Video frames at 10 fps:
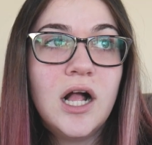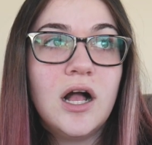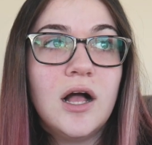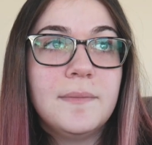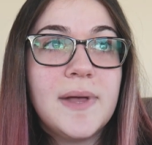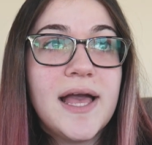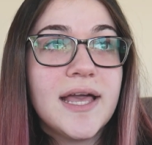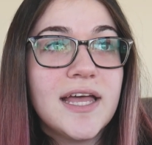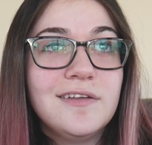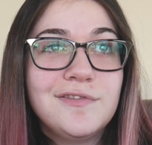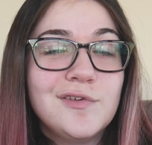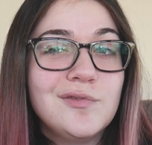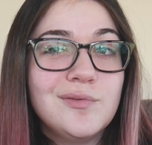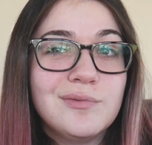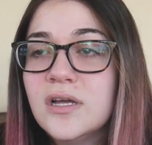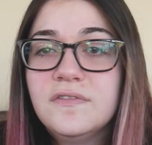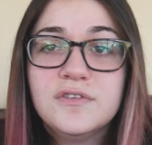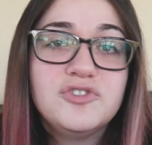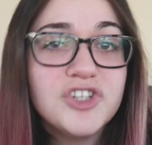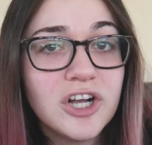I got a
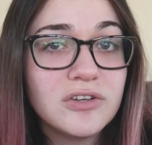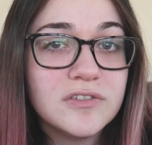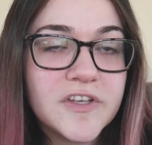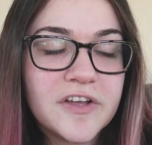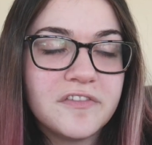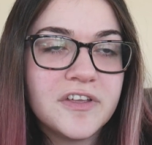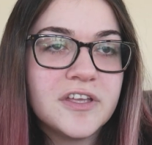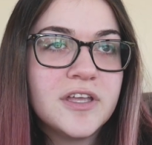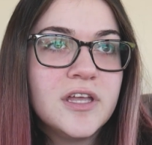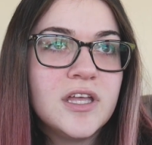few chuckles out of it.